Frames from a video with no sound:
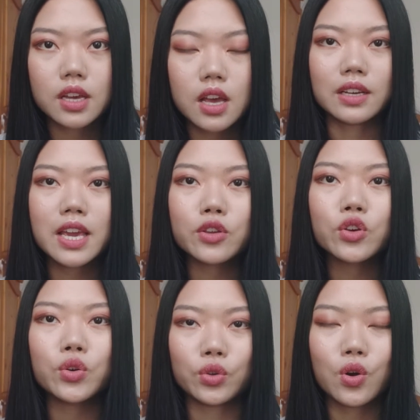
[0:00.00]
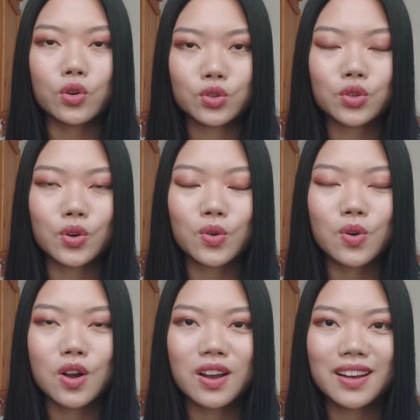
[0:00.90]
Uh, it could
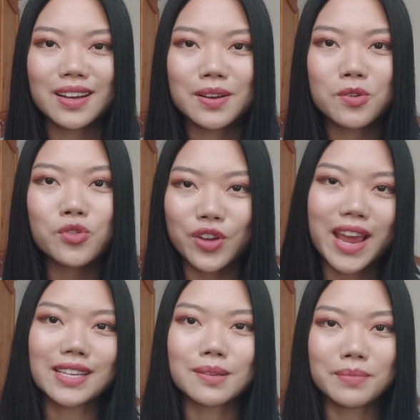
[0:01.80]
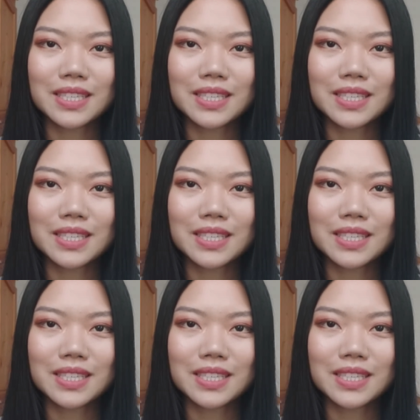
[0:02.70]
also create some